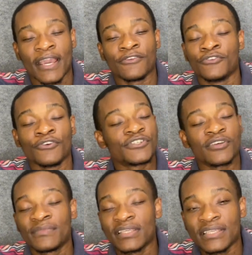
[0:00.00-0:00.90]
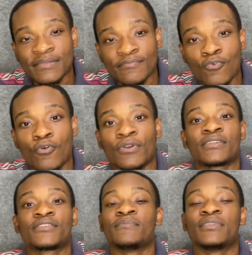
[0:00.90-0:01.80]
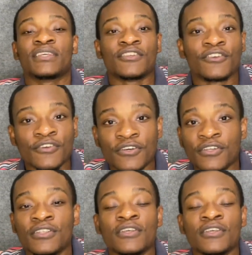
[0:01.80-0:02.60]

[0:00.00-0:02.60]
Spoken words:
You know something is important, something good,